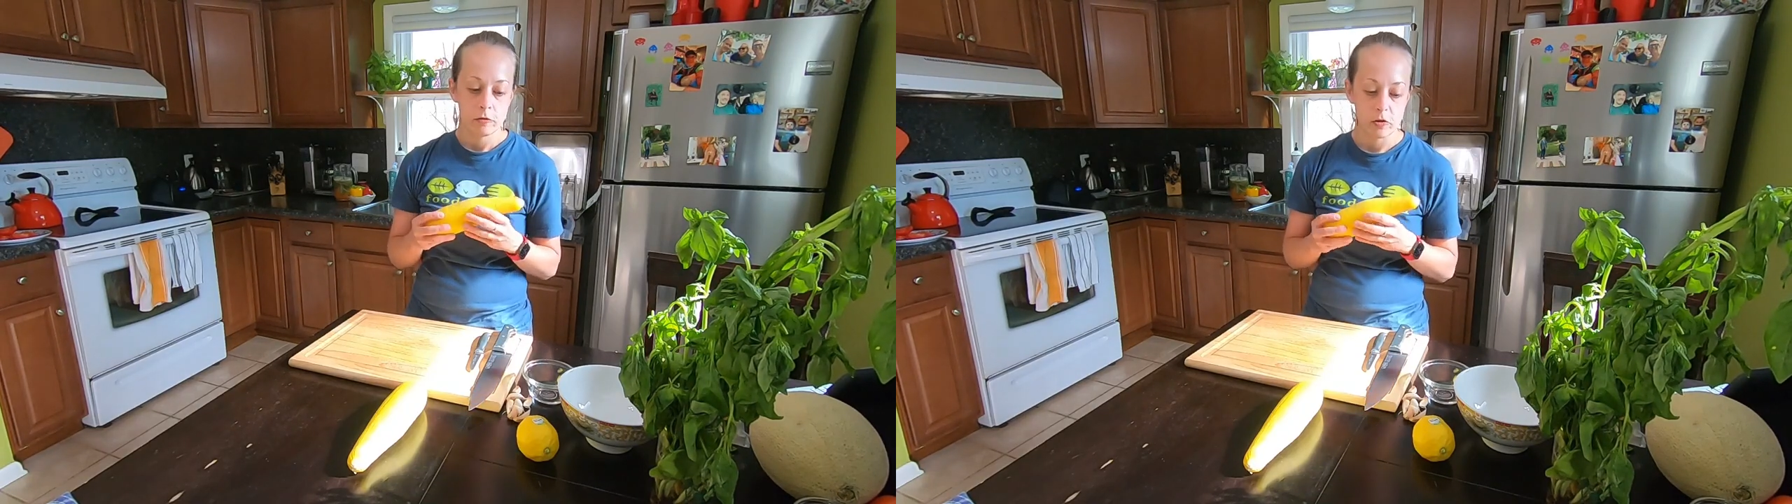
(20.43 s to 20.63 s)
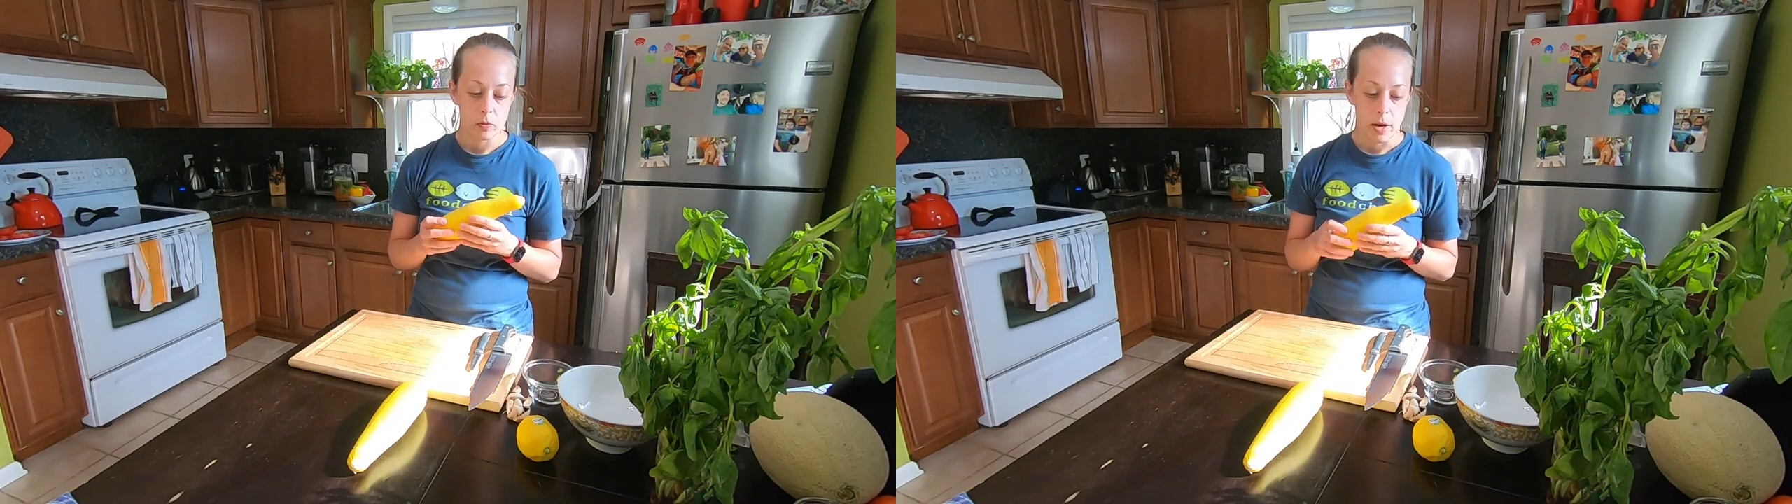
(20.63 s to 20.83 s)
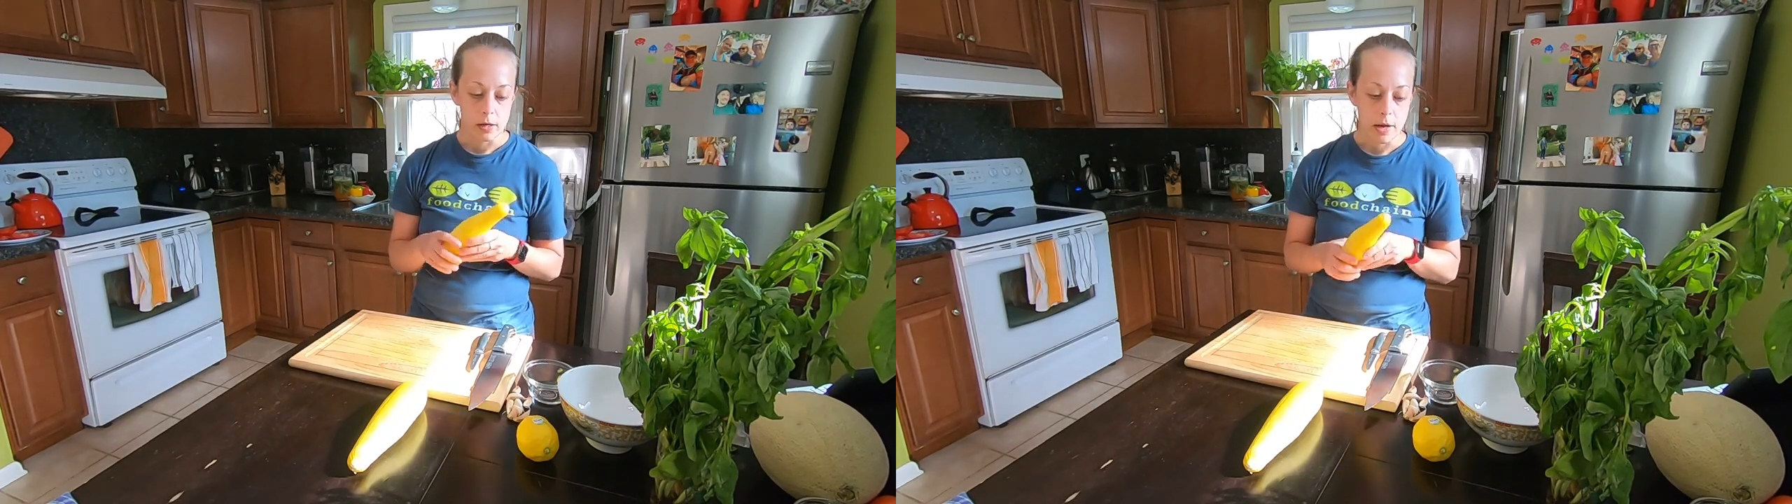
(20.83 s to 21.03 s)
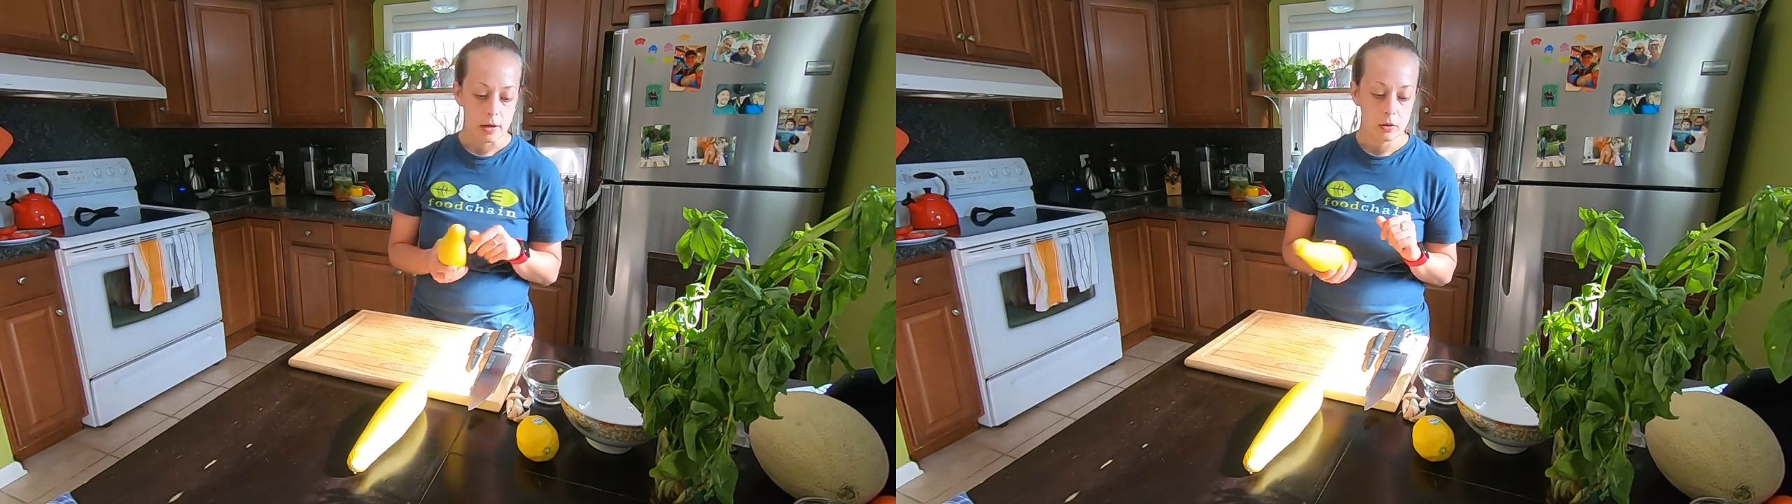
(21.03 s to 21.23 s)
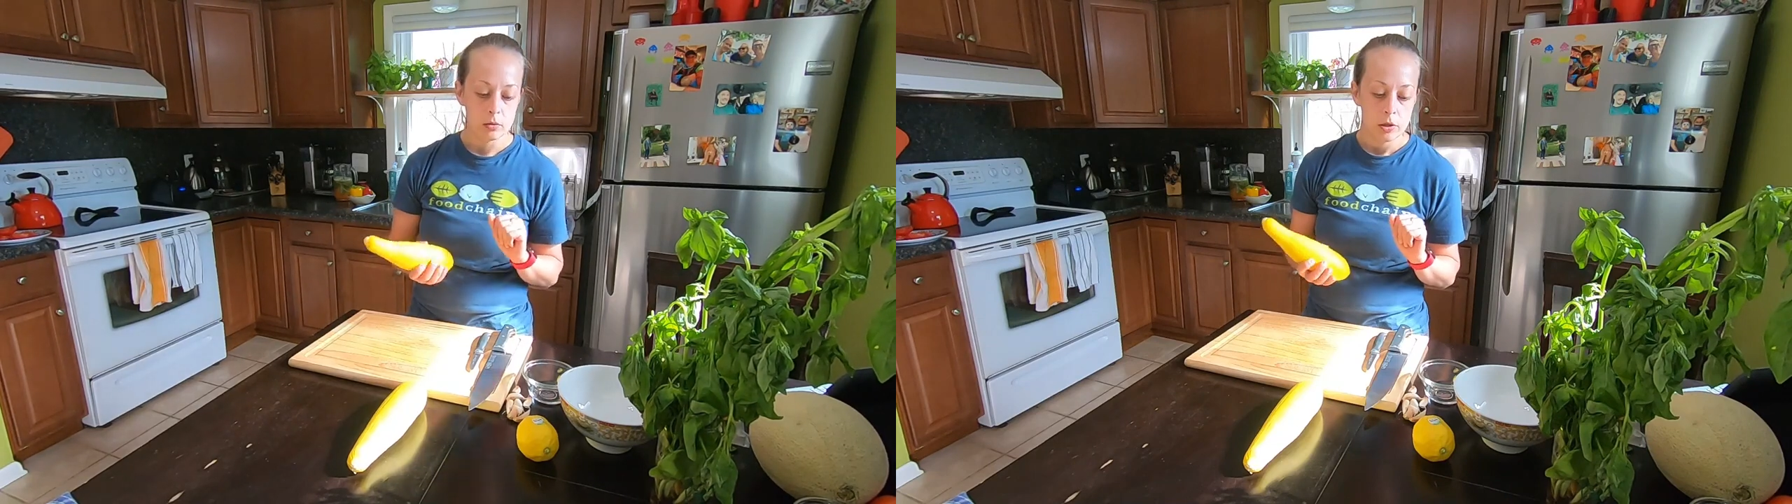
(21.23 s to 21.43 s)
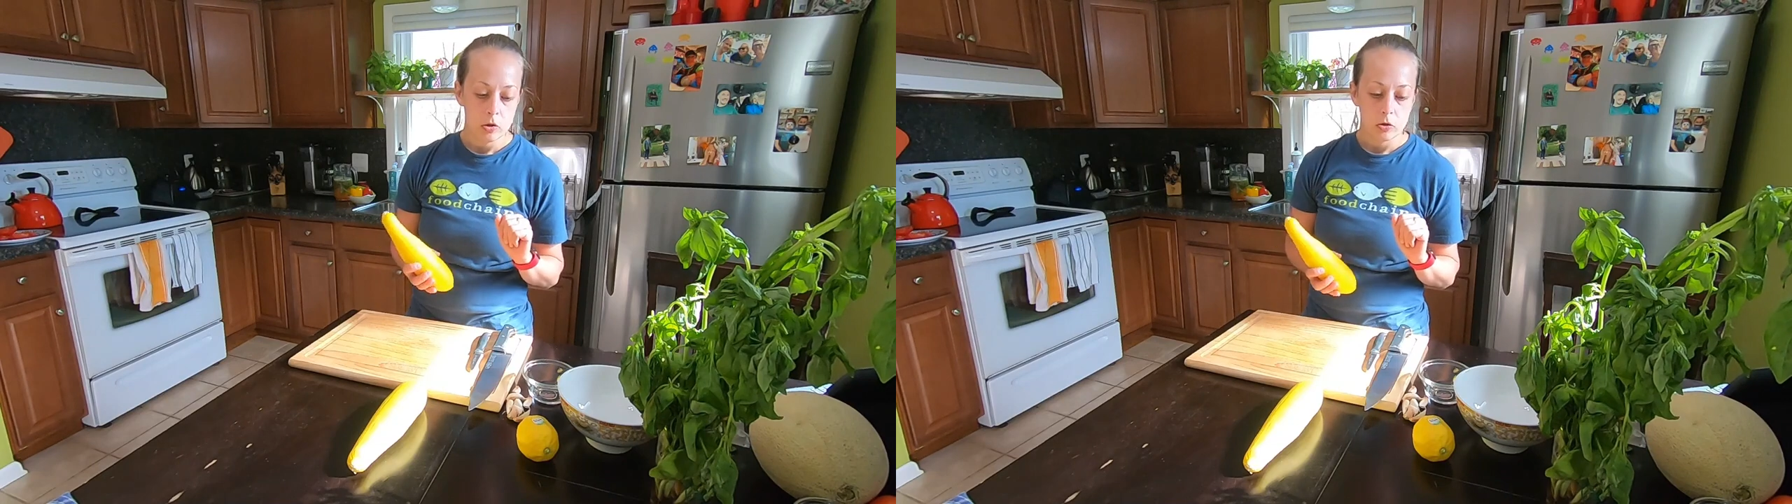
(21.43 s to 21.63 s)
for right now.